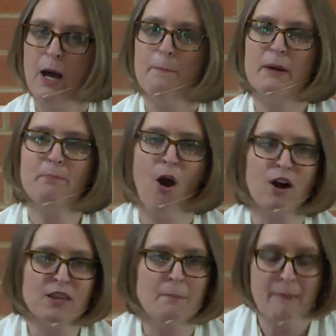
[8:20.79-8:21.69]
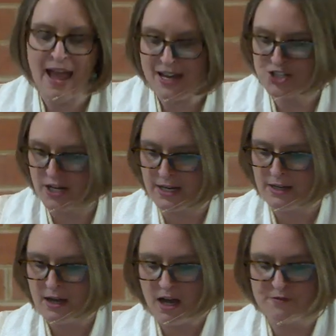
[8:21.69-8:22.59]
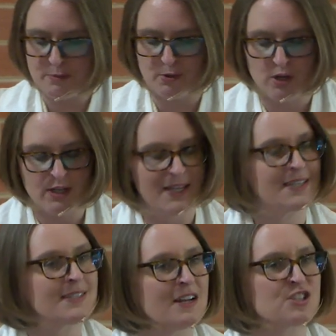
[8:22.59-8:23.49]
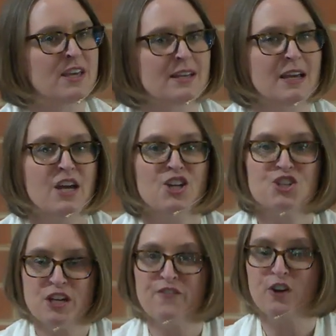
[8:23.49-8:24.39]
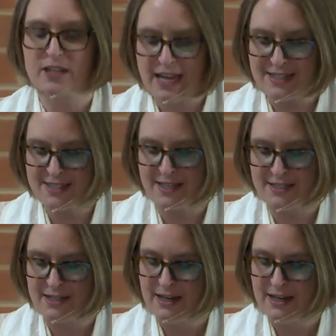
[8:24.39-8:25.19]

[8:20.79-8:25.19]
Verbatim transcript: But part of the magic of the book is such that she forgets it